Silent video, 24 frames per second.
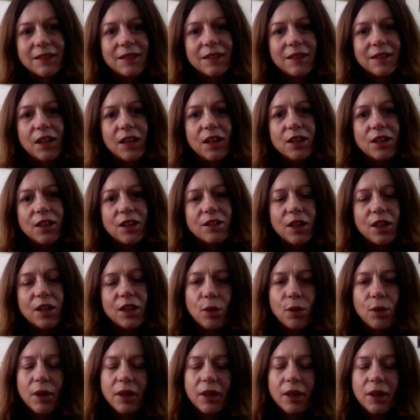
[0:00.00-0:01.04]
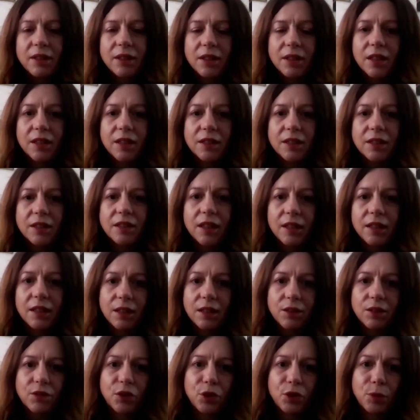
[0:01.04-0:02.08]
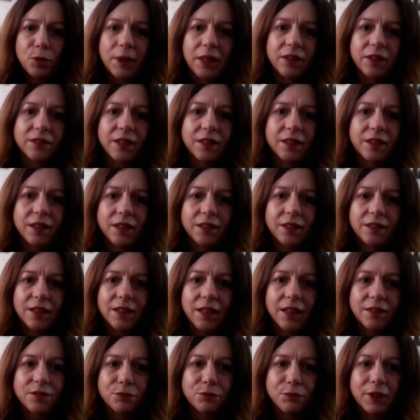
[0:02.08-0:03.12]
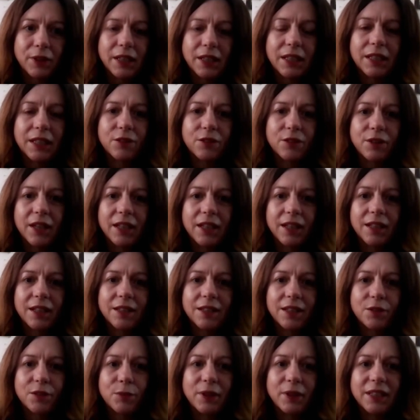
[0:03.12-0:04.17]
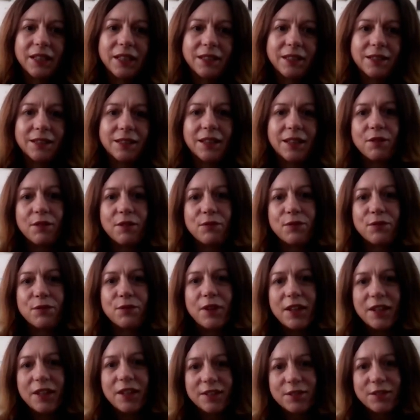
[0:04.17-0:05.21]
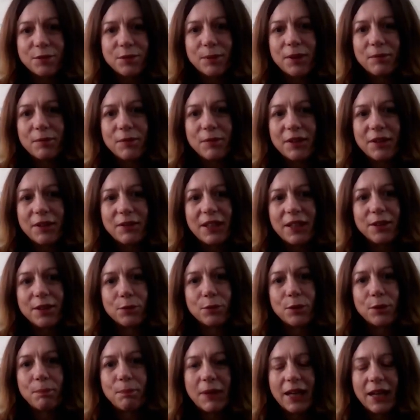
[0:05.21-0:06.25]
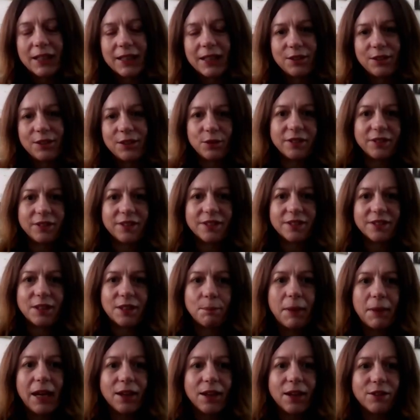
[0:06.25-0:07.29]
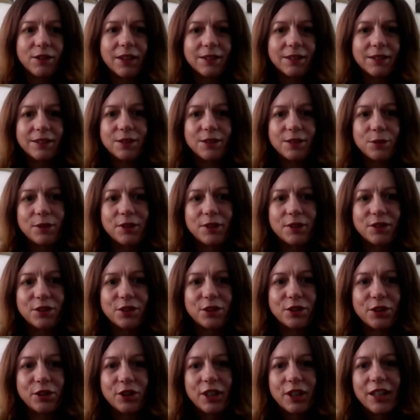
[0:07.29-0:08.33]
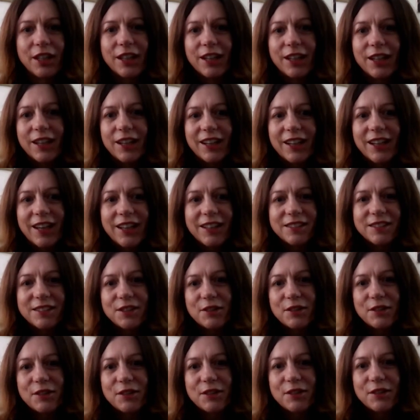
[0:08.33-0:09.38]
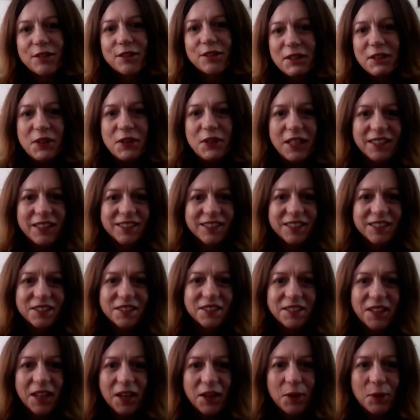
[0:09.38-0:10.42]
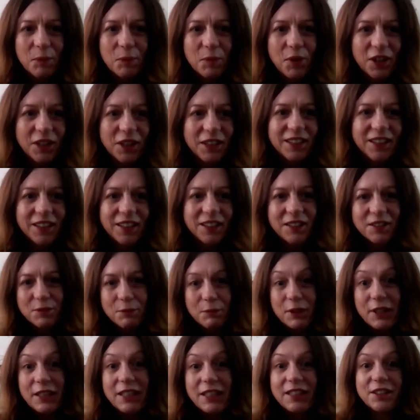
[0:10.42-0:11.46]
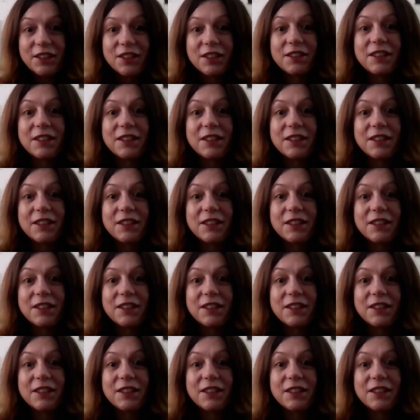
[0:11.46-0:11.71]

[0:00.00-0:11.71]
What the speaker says: No, I think that'll do, because I think that's really great. I think we needed that first one where we had all the banging noises in the background in order to get to the real meat of things in the second one, and that's really good.